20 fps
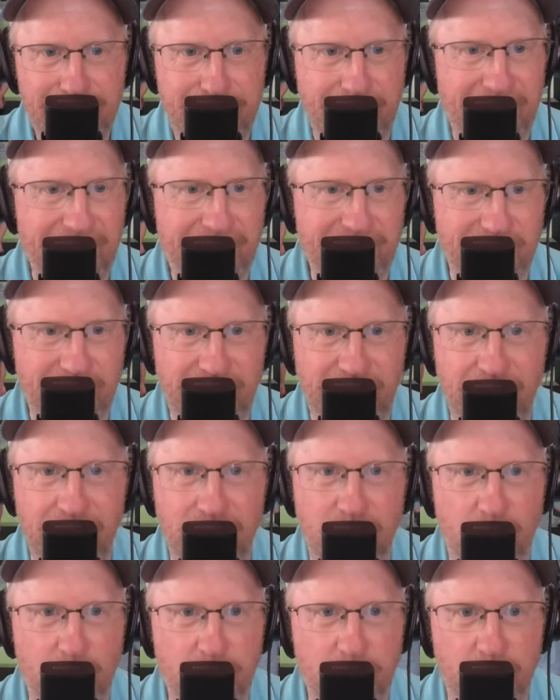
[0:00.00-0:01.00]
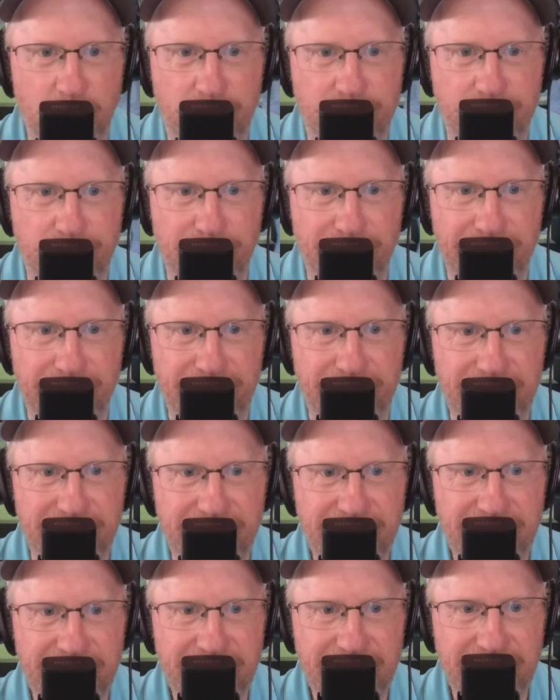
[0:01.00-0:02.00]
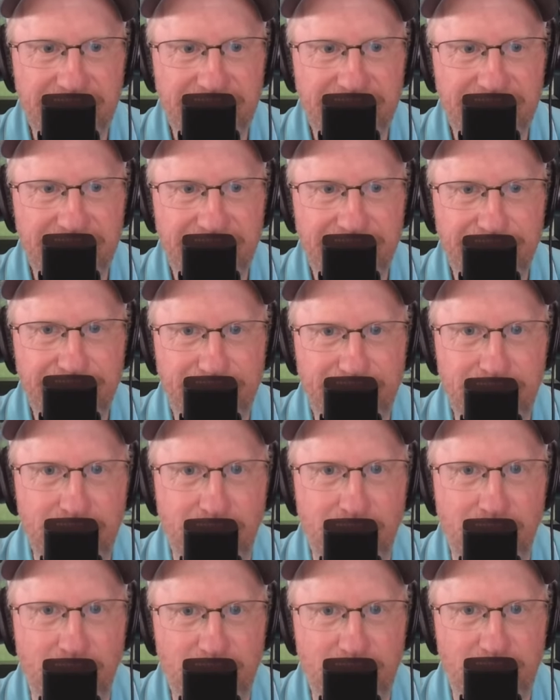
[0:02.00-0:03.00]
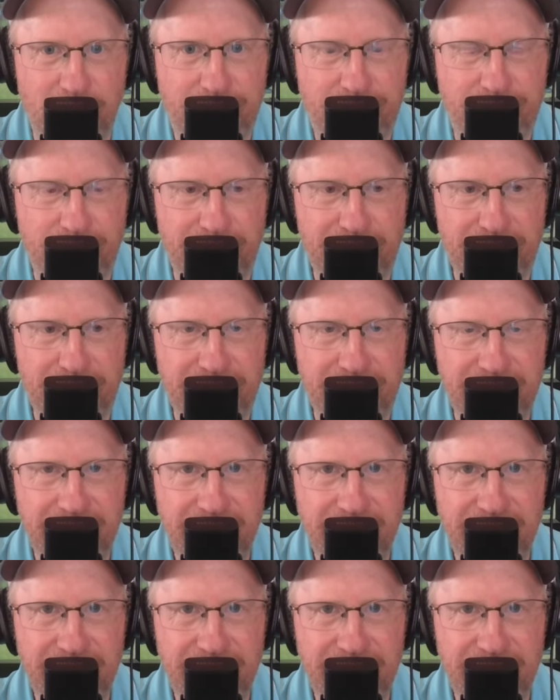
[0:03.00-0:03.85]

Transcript: Basically a logo three. It was a logo three.